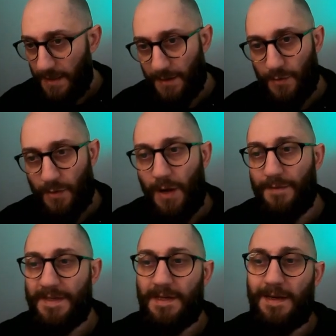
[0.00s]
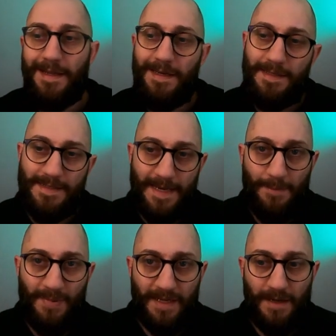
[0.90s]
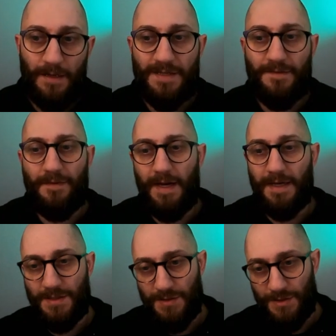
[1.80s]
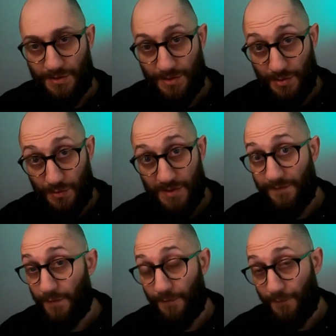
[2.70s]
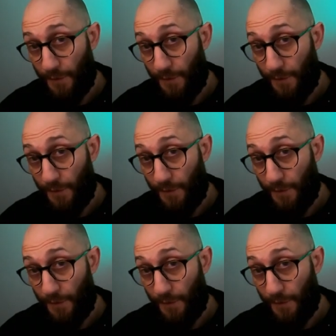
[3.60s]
The Crown of the Clean is an epic artifact you should choose for